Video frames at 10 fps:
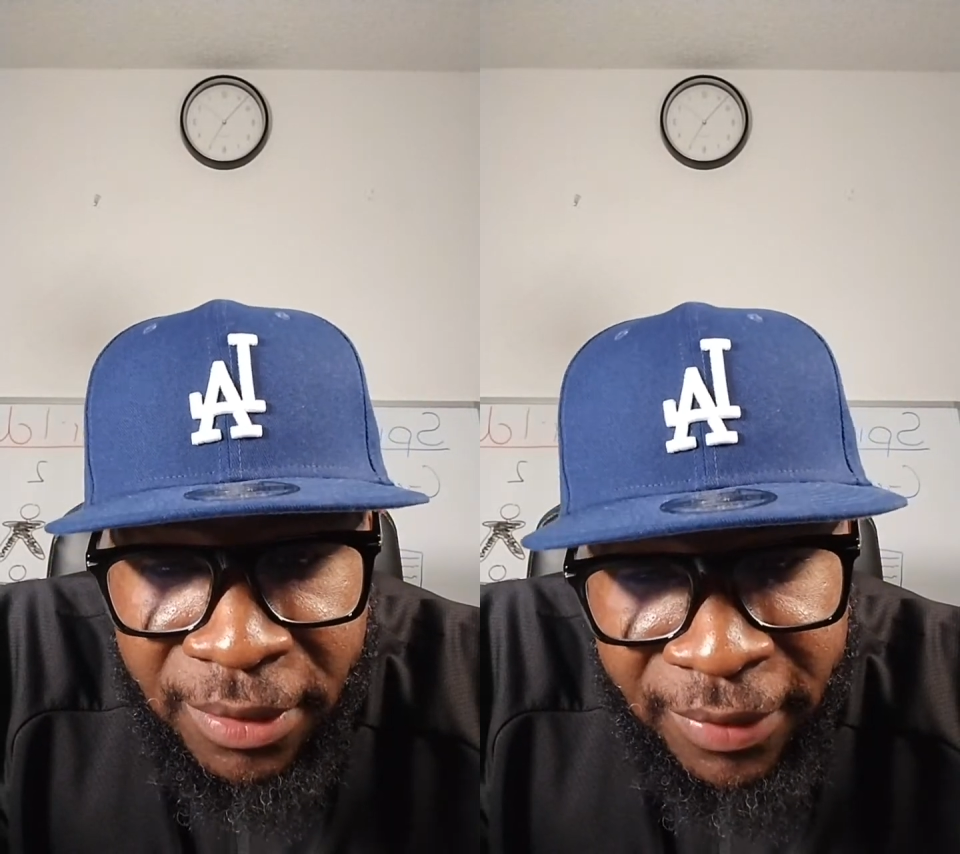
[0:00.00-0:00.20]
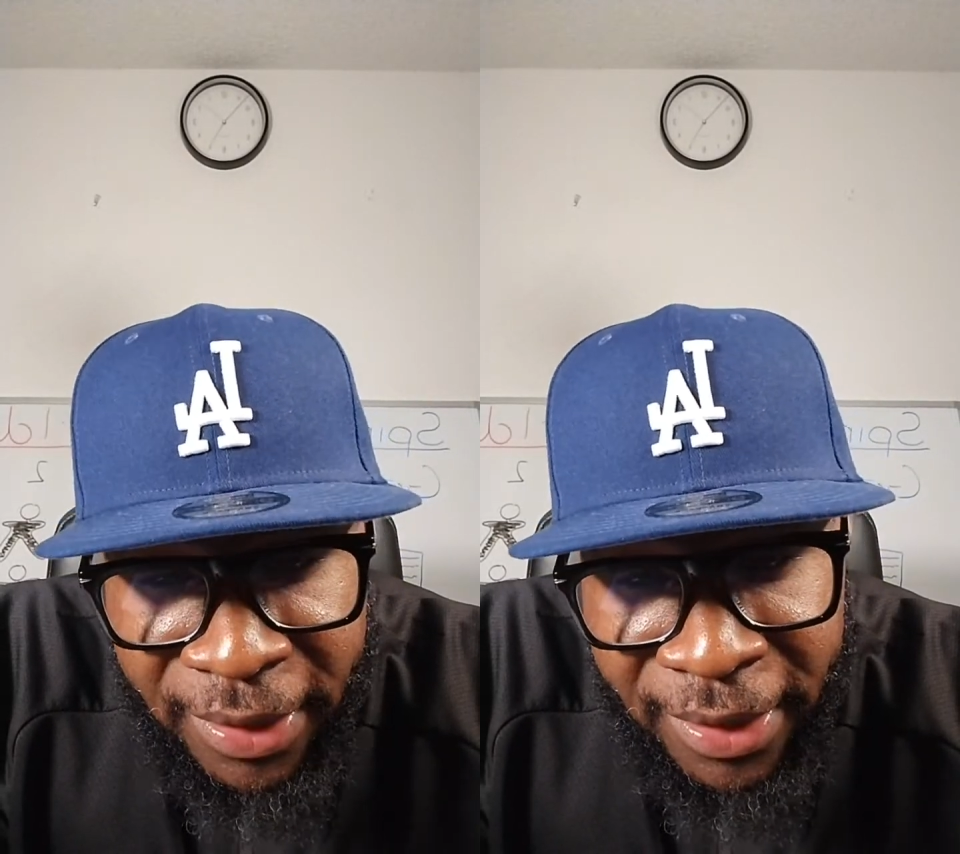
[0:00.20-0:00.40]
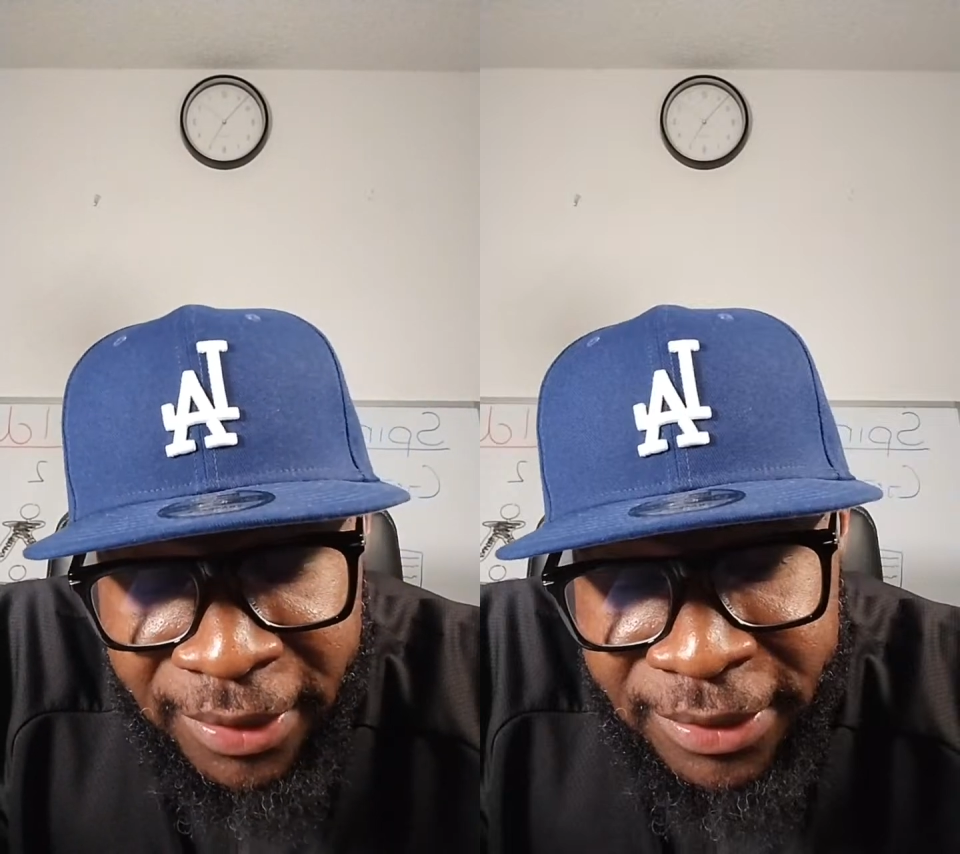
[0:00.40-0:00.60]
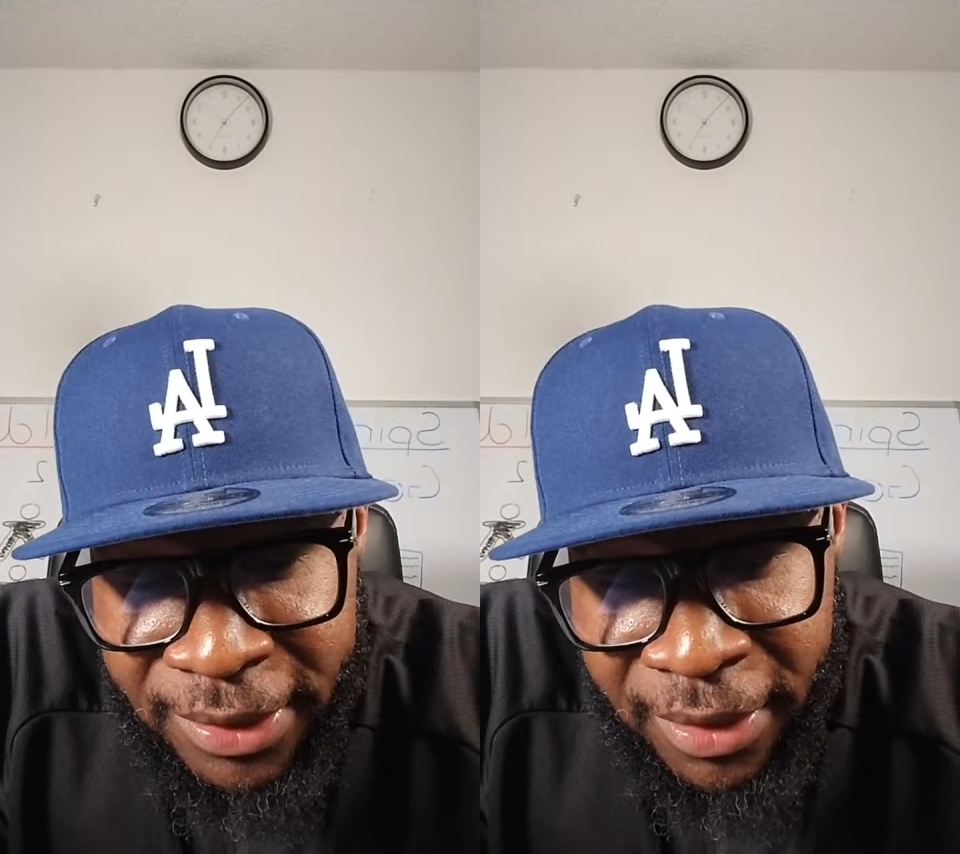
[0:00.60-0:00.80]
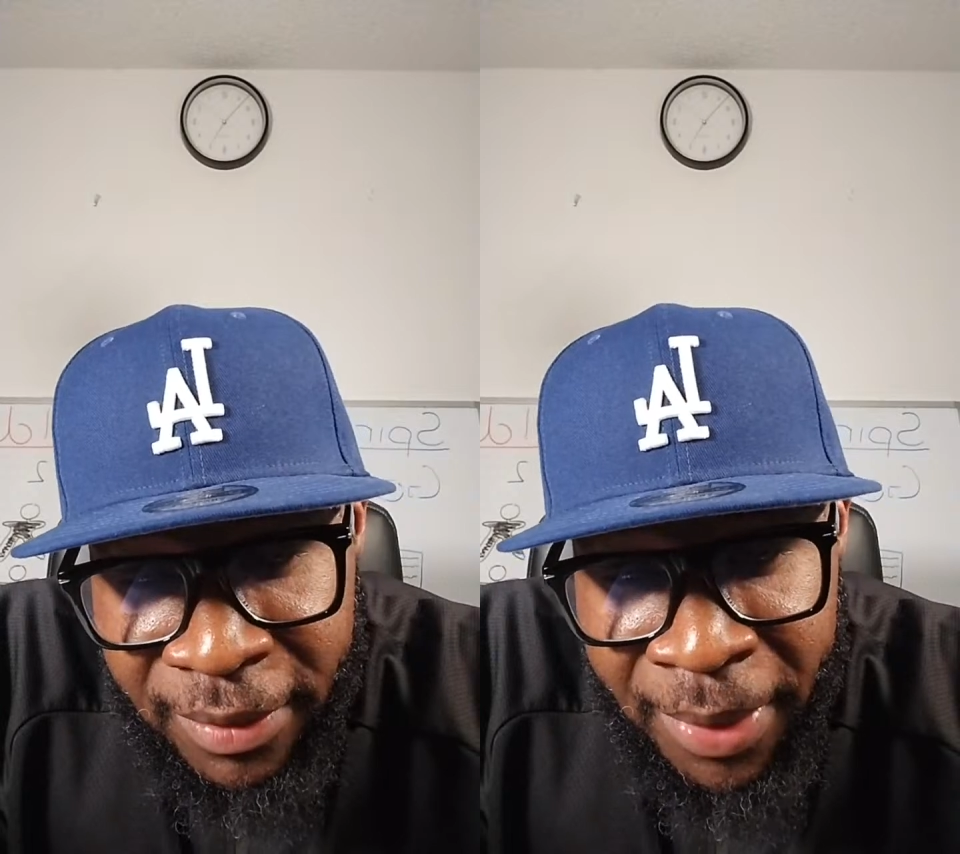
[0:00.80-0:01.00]
Then they'll
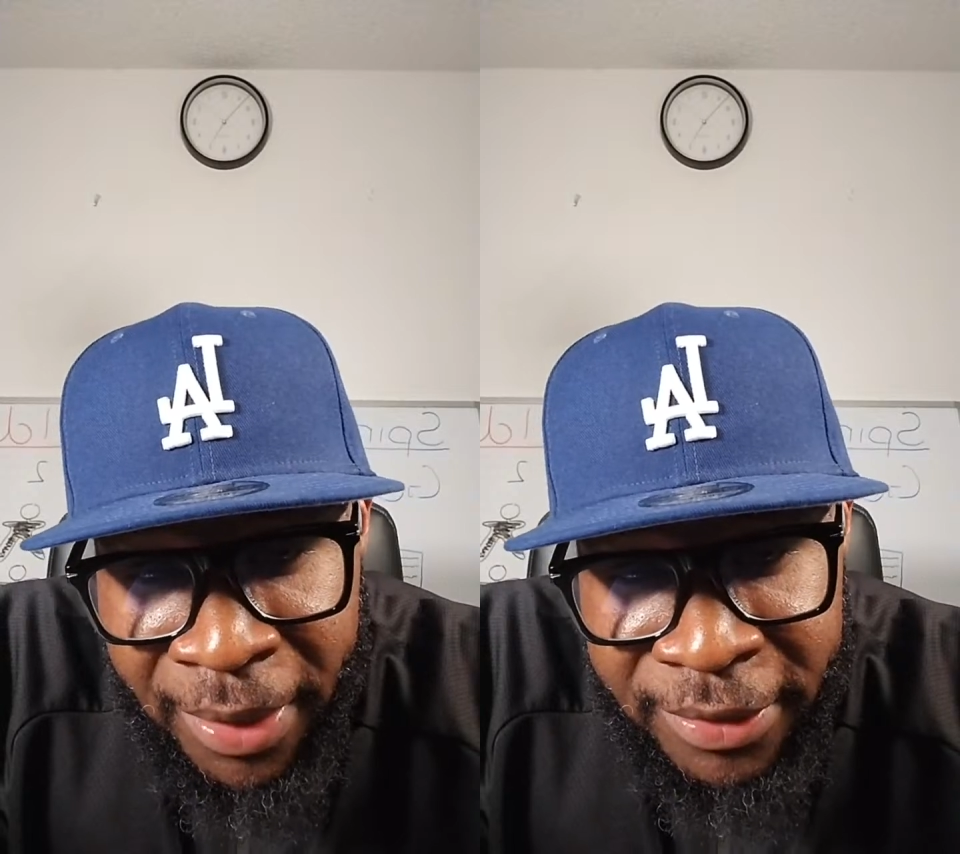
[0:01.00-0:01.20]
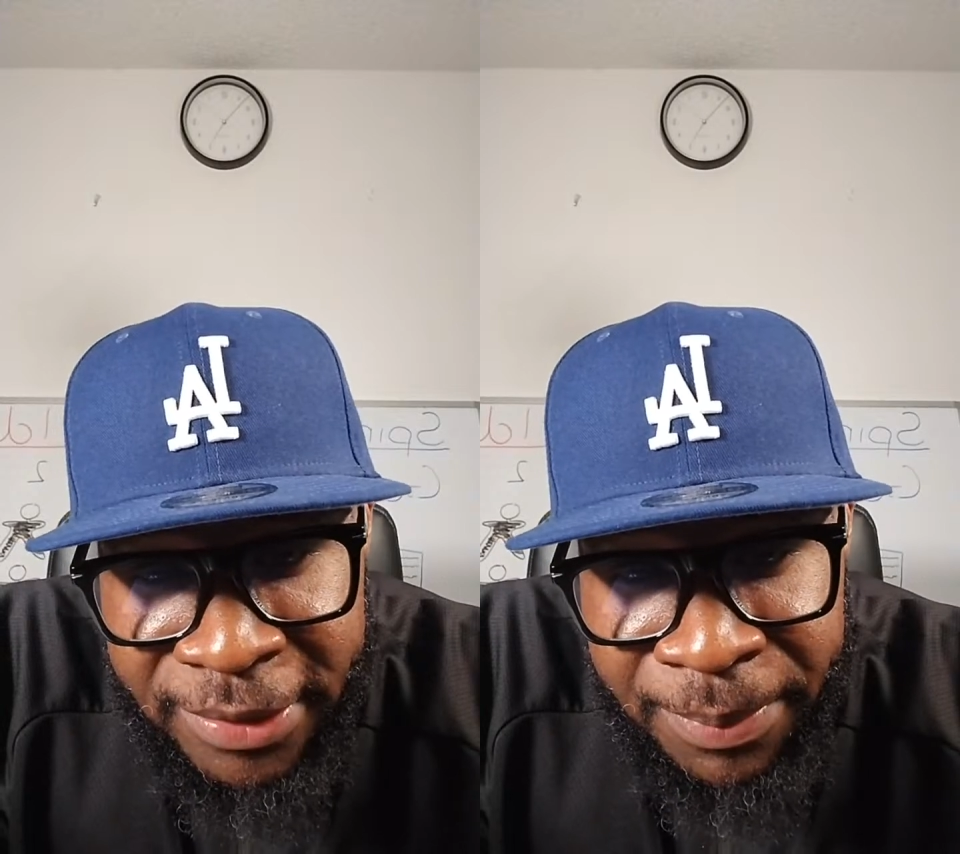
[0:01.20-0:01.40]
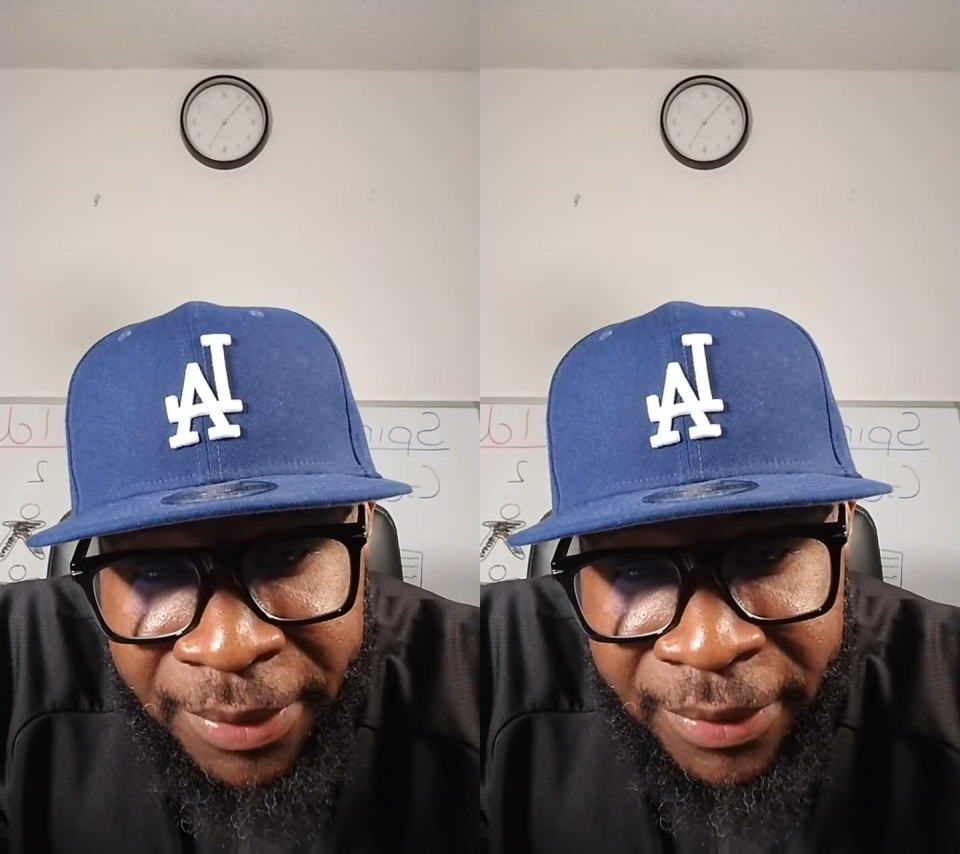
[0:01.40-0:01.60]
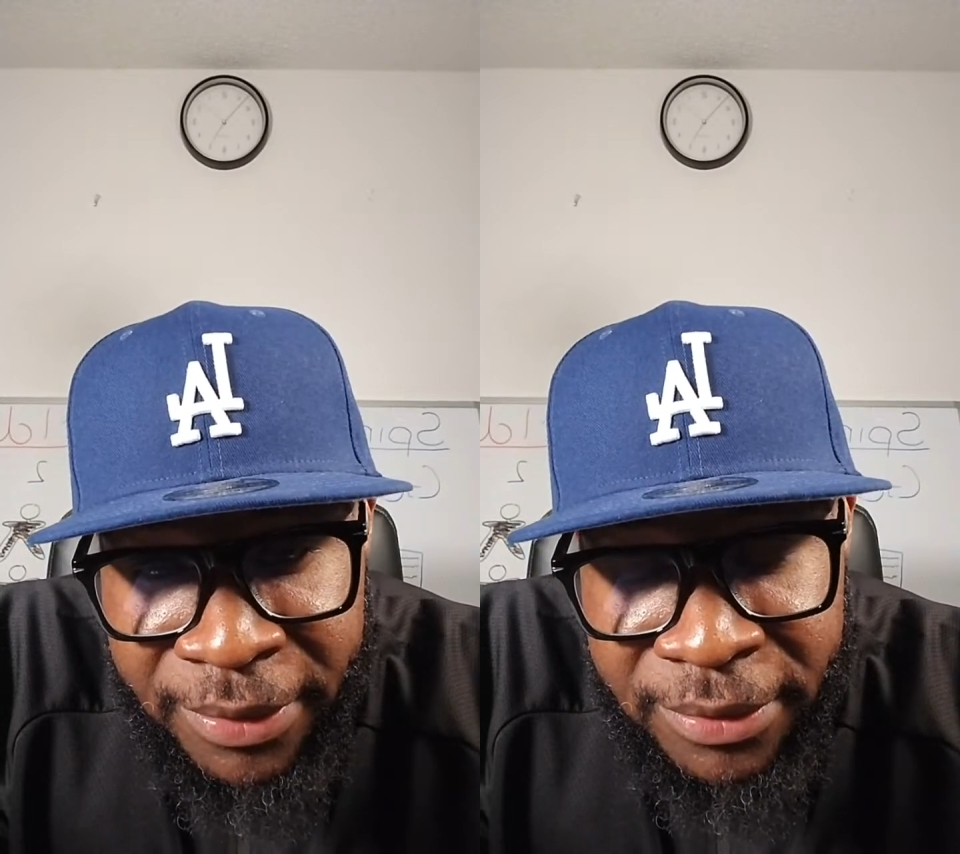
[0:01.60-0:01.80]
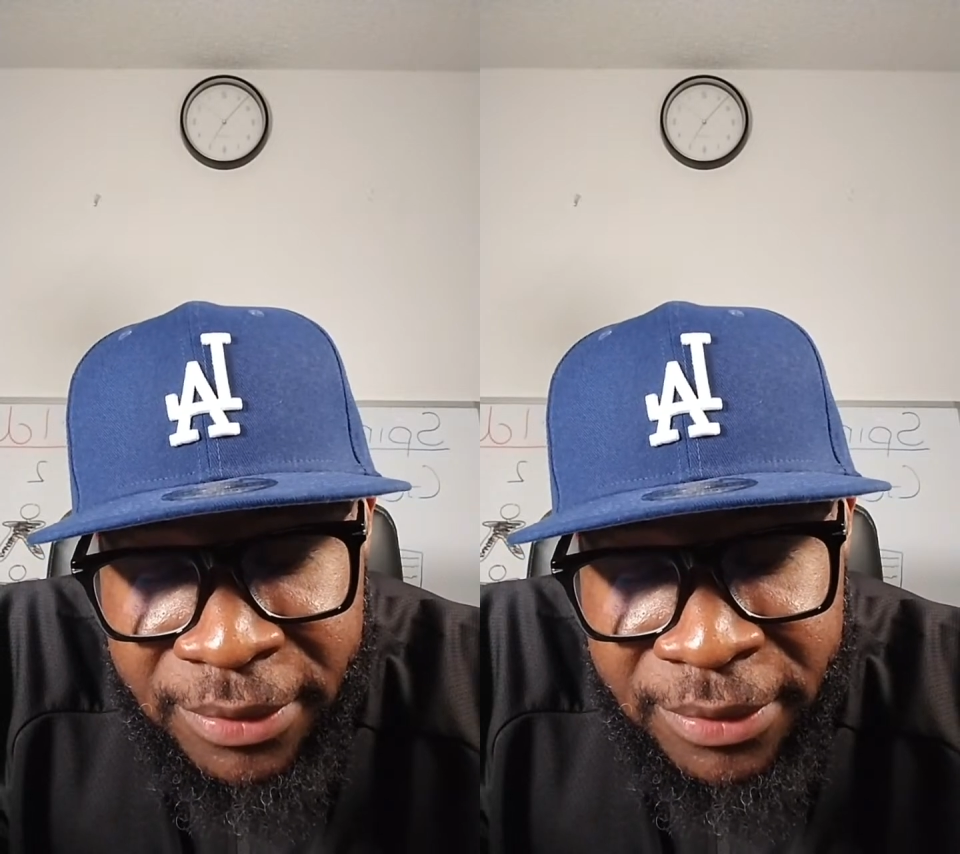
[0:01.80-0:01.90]
send a demonic spirit